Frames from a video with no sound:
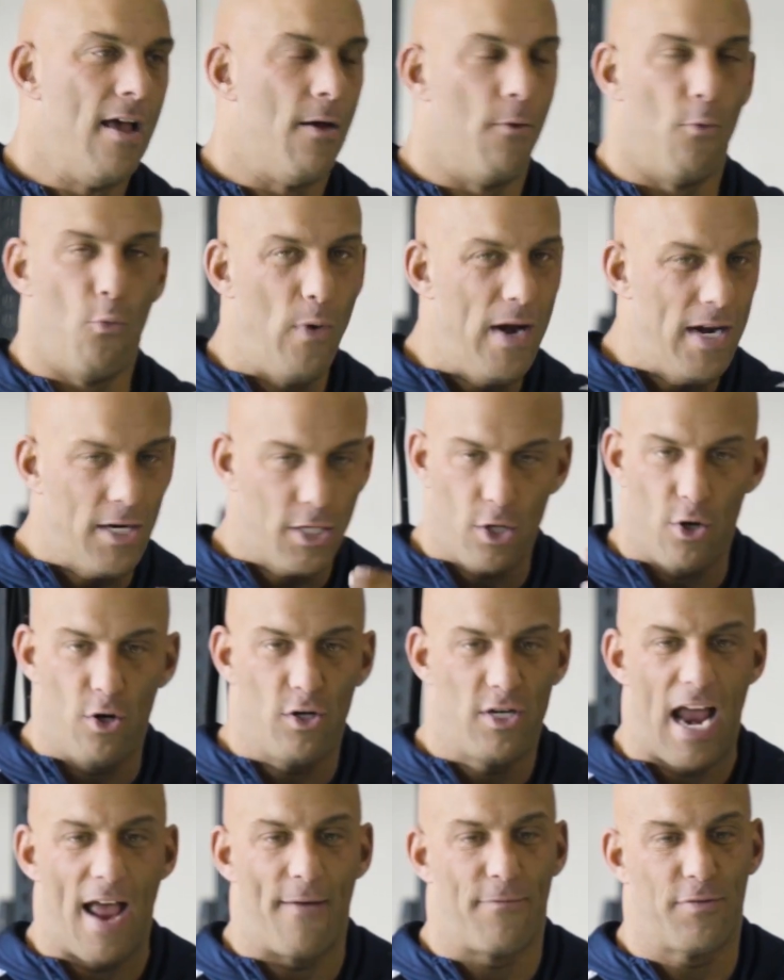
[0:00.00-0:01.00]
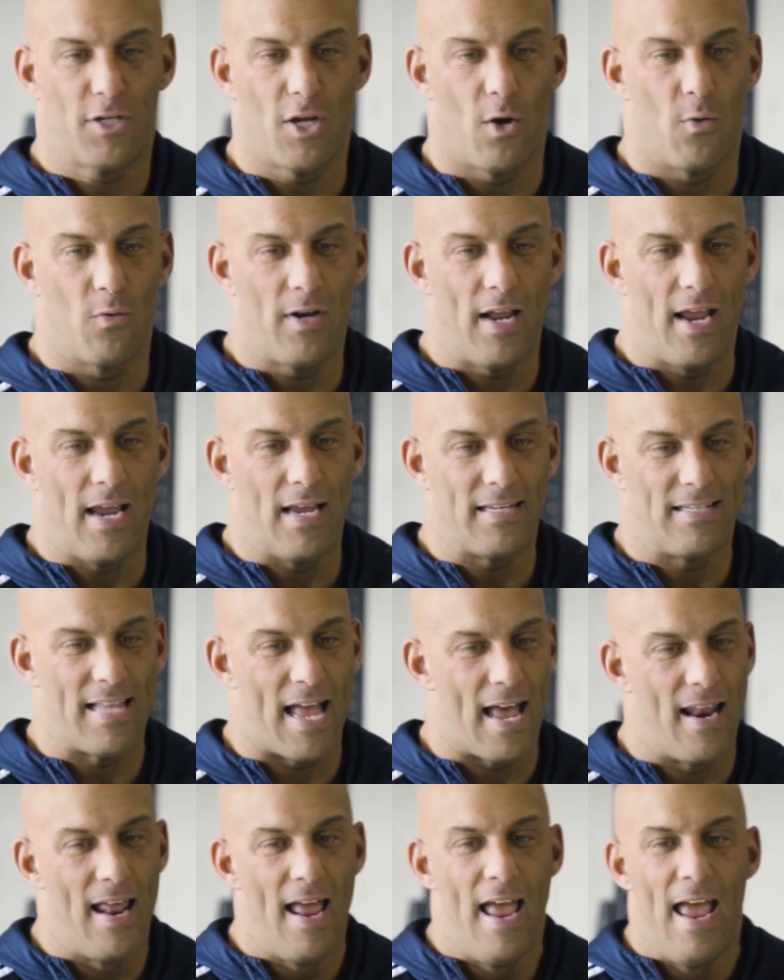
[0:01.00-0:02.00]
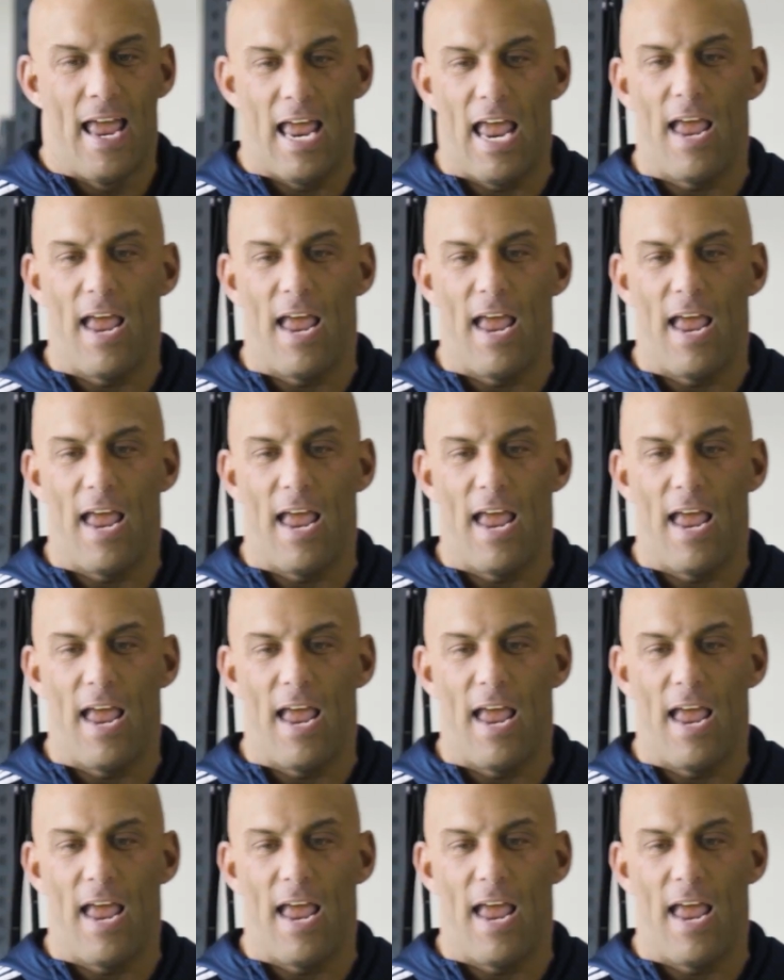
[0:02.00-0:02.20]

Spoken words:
Research have shown this, that